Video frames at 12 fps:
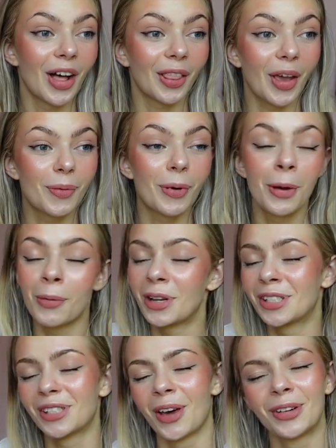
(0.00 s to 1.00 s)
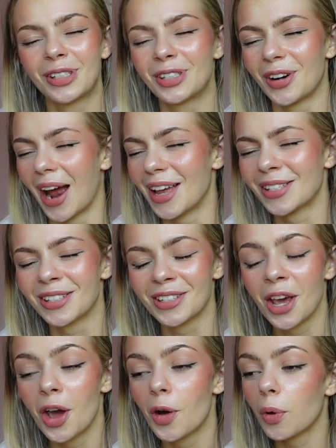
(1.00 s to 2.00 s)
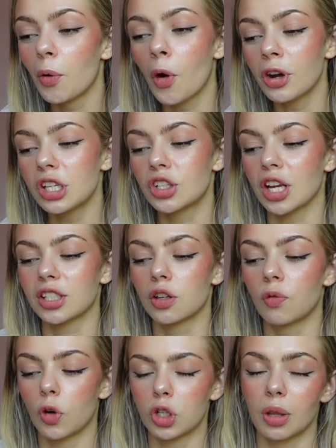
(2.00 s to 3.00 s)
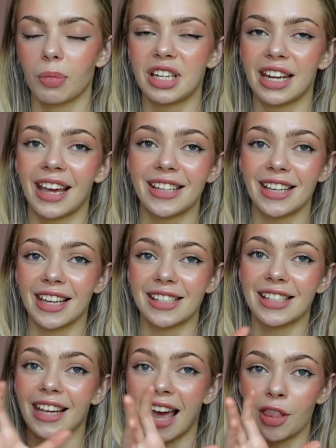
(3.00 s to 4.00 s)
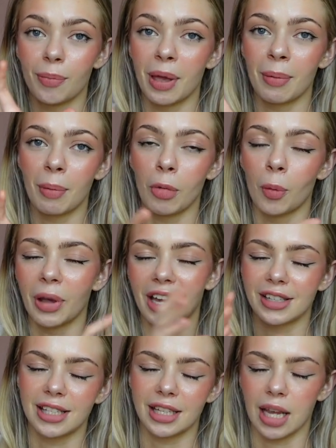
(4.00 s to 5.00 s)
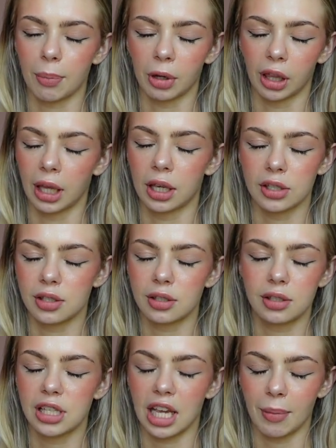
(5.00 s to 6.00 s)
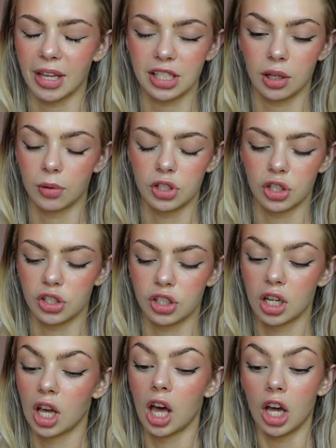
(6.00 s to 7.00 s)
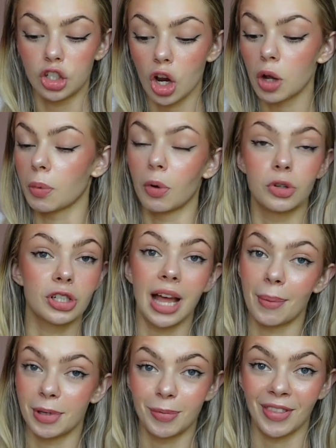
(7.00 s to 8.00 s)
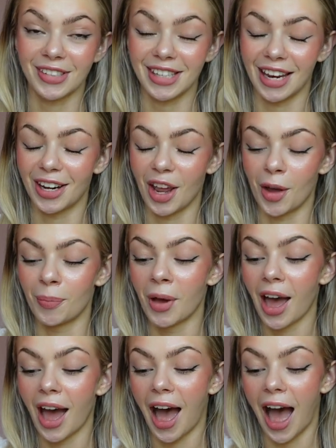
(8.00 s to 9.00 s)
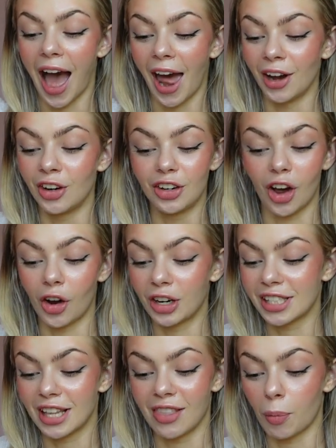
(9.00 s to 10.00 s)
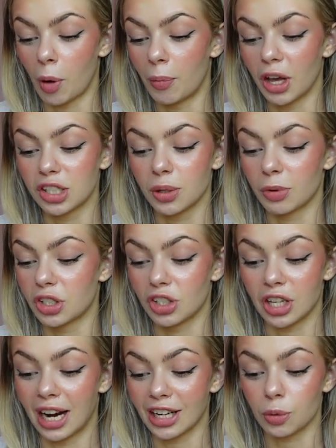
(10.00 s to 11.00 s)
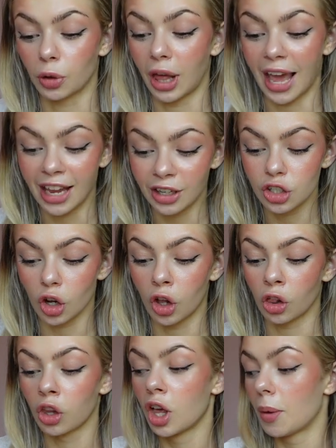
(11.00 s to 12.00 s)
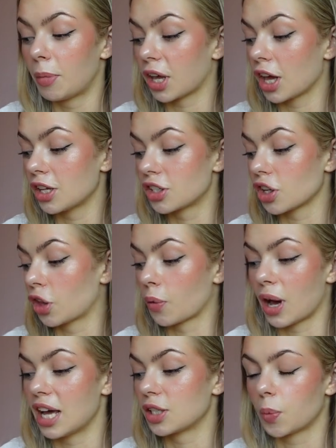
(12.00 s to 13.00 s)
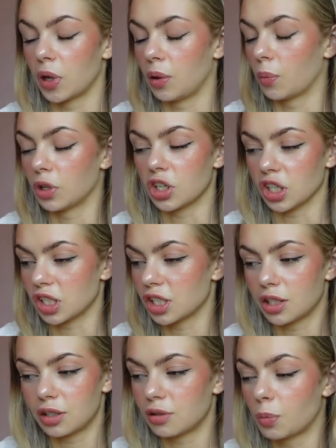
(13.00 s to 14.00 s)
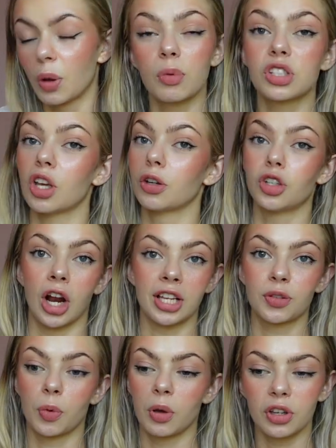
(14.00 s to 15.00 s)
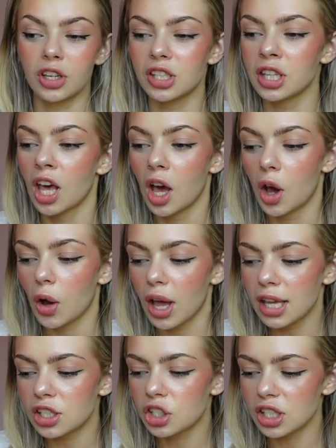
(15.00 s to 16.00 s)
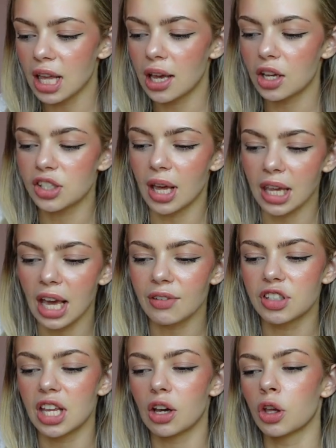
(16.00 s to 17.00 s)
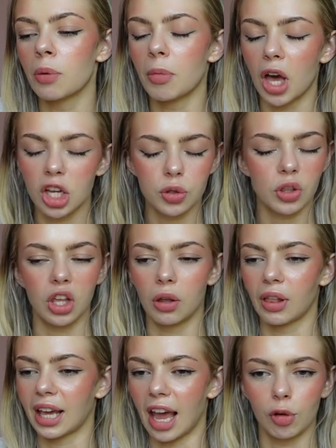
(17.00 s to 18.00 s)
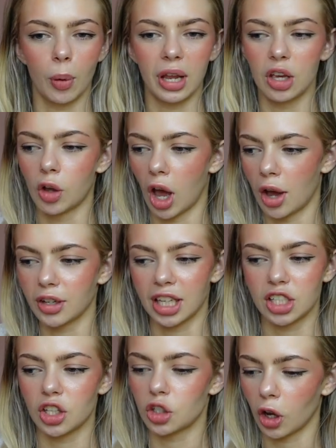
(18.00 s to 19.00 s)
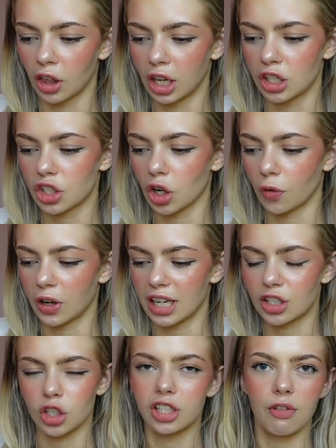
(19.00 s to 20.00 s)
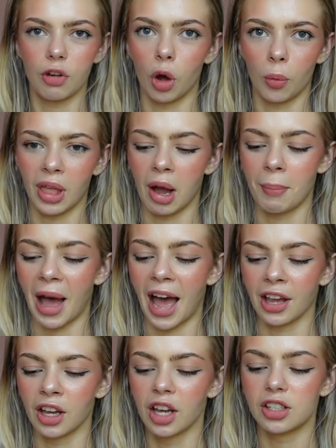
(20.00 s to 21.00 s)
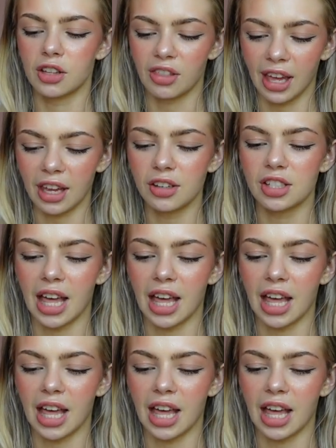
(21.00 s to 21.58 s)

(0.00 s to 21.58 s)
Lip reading: Like, we were so stressed. We were already stressed because, unfortunately, we didn't get tickets together. Me and my mum, we had to sit separately because Ticketmaster was just a joke. We were just happy to be in the stadium. And honestly, that one person was just an actual angel, because otherwise we were so stressed. Because it's just like, because then you have to take all your merch with you, like everywhere you go, like to the toilet and stuff, and it's just difficult without a bag. So thank you to